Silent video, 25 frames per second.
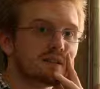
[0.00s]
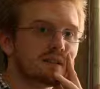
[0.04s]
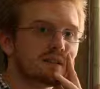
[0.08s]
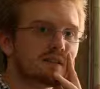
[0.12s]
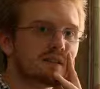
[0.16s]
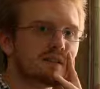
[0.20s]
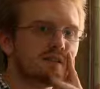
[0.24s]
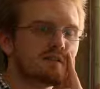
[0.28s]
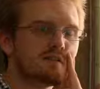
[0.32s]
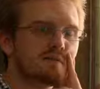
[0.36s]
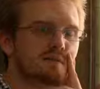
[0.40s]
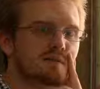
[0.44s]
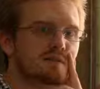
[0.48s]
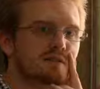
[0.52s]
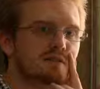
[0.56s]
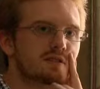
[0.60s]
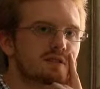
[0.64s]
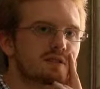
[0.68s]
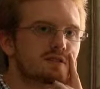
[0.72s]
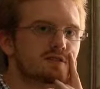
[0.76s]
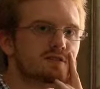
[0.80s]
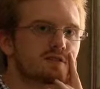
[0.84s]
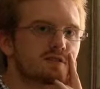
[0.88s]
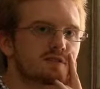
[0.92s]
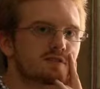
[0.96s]
I think the reason
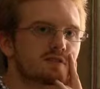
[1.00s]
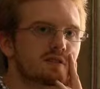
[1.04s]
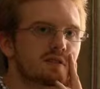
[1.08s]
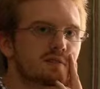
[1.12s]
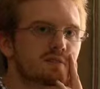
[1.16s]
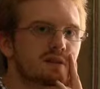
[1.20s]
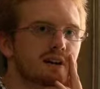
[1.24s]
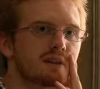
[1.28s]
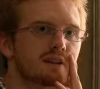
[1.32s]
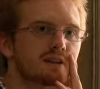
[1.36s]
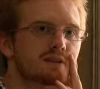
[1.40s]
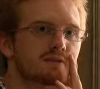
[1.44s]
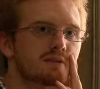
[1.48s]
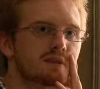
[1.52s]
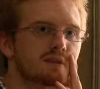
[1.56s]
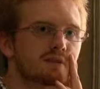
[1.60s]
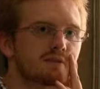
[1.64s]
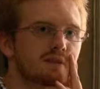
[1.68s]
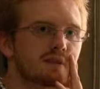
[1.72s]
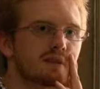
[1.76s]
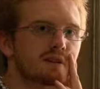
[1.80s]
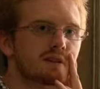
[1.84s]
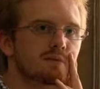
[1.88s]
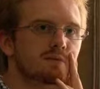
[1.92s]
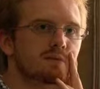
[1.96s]
I chose the Applied
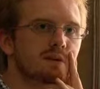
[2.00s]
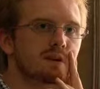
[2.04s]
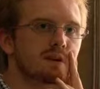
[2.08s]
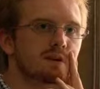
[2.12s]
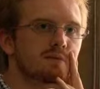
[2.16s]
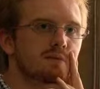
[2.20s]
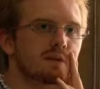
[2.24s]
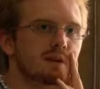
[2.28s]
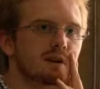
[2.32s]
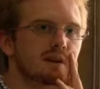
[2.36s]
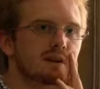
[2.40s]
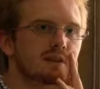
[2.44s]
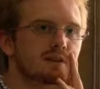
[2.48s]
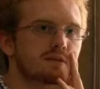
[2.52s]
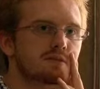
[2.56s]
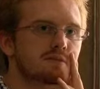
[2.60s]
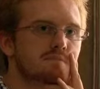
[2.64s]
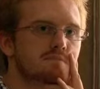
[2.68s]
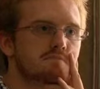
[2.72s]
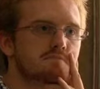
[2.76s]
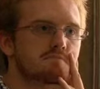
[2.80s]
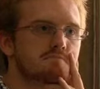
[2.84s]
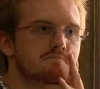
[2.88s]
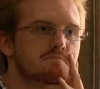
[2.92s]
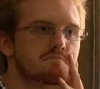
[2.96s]
Screenwriting Diploma is
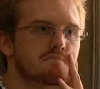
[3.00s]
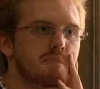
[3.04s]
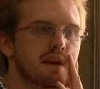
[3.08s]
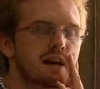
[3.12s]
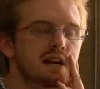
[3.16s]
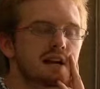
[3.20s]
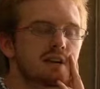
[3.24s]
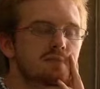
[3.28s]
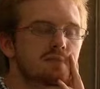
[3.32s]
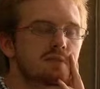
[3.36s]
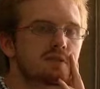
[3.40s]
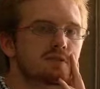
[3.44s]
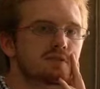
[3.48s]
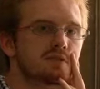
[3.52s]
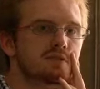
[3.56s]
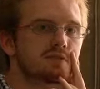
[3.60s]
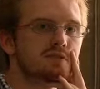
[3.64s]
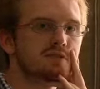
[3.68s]
mainly because of